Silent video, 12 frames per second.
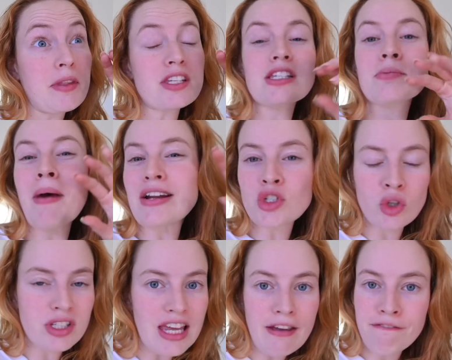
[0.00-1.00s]

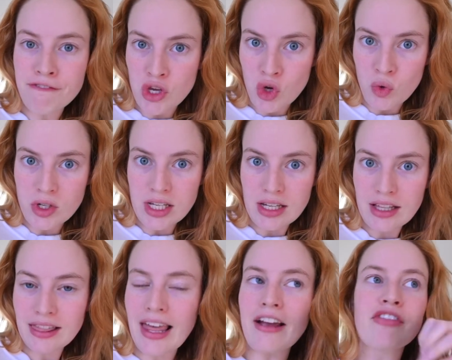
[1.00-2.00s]
specialty food
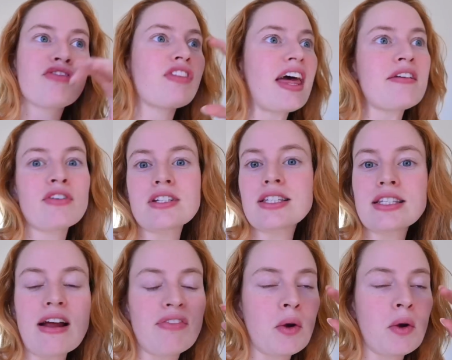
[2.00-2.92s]
like flavors and stuff.